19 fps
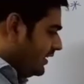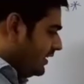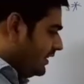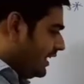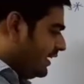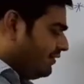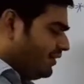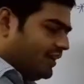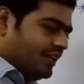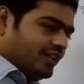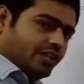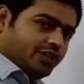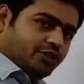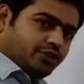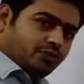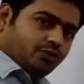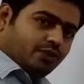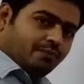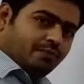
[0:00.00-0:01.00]
They will reach
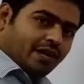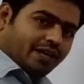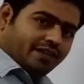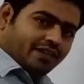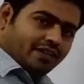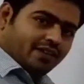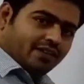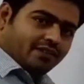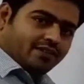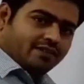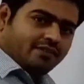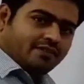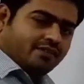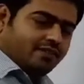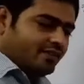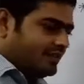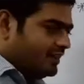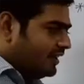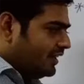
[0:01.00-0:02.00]
to the battery,
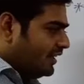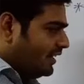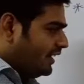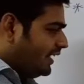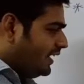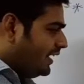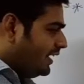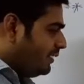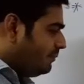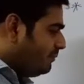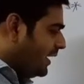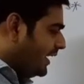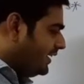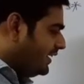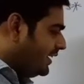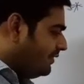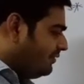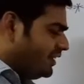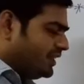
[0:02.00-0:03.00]
and
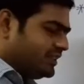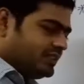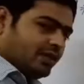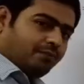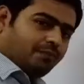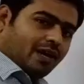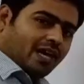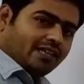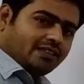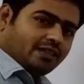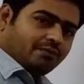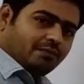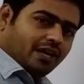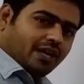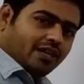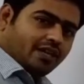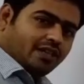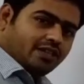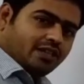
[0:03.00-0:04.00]
battery will supply some
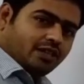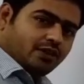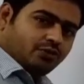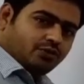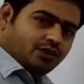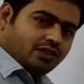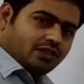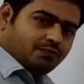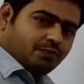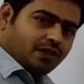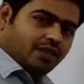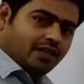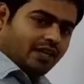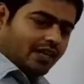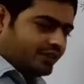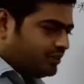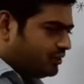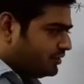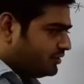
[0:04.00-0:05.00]
energy to these free
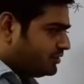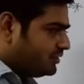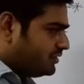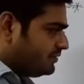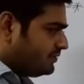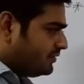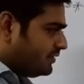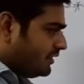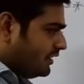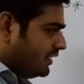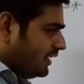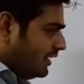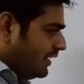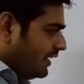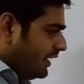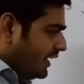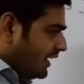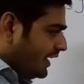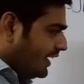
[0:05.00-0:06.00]
electrons.
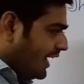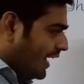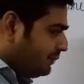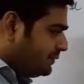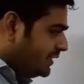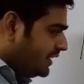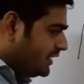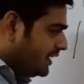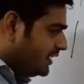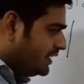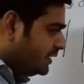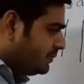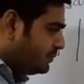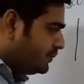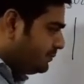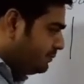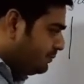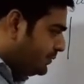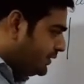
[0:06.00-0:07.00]
And after that,
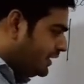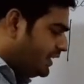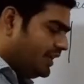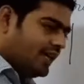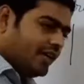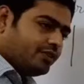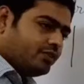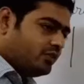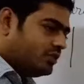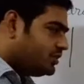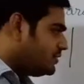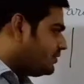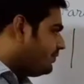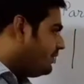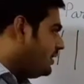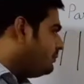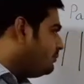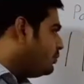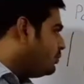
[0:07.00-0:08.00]
these free electrons
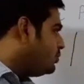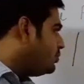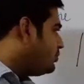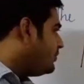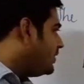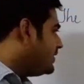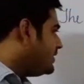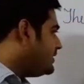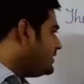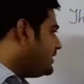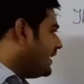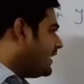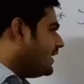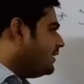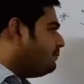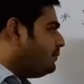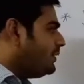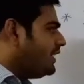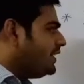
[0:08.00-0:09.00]
will move towards
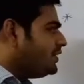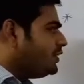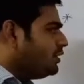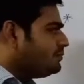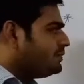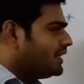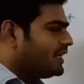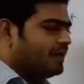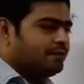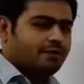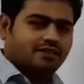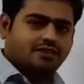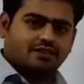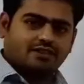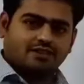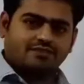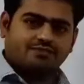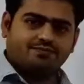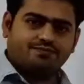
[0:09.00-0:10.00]
second plate of the
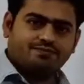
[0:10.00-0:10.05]
capacitor,